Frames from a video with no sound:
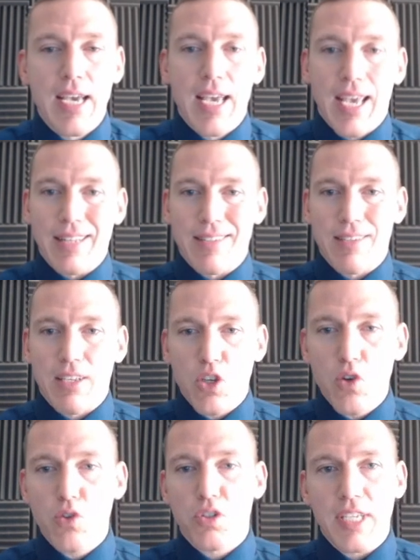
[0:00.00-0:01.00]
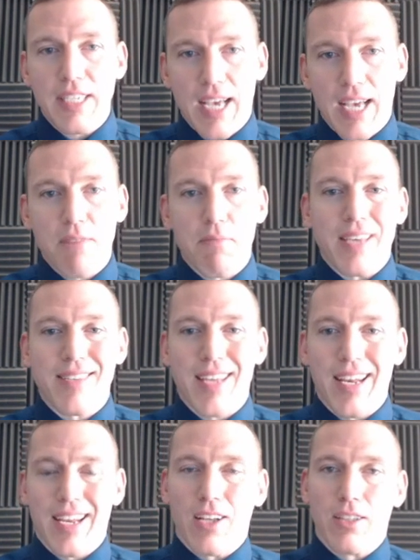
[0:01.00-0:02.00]
It's usually done by
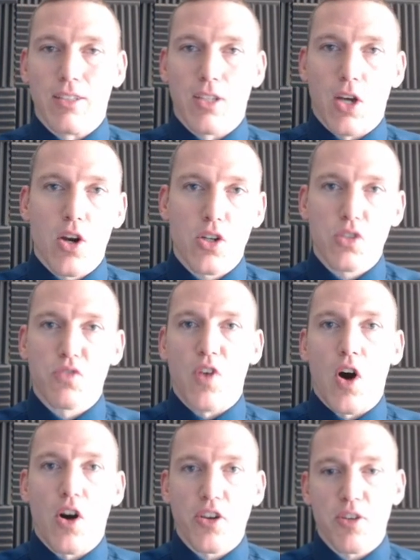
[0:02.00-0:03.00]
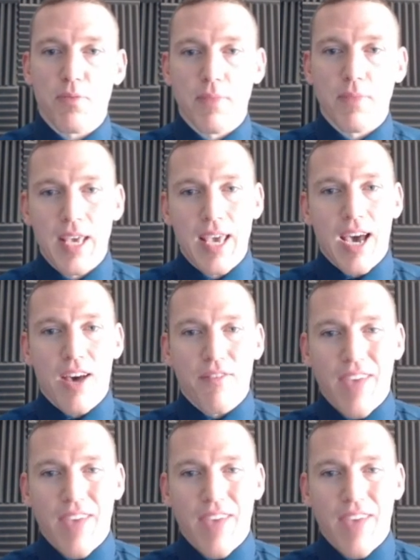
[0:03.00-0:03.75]
sending a large volume of